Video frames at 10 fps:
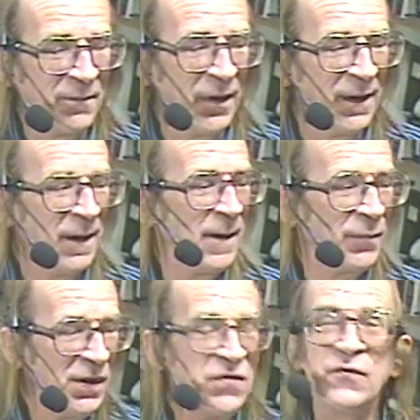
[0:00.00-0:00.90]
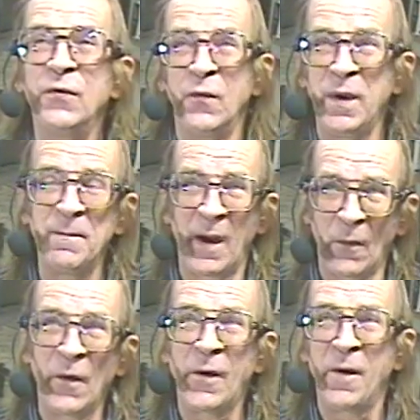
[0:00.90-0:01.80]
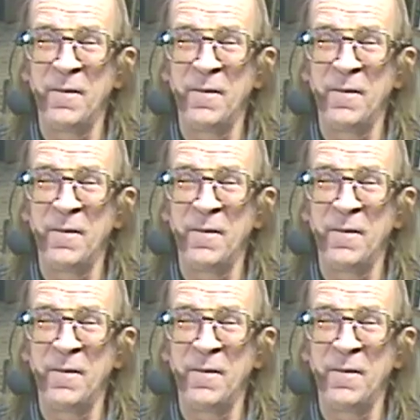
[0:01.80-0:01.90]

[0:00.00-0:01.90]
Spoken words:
but please do read my work order